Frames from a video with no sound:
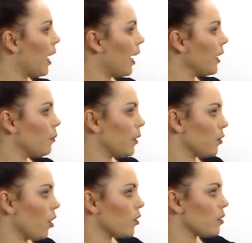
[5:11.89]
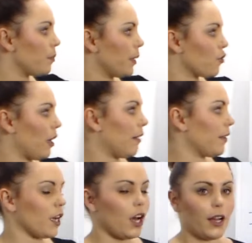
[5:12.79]
I will not be
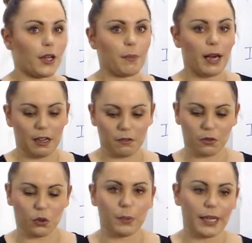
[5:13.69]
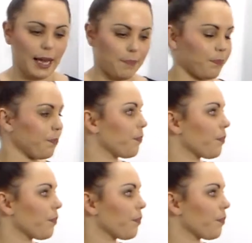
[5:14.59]
driving home at 4 p.m.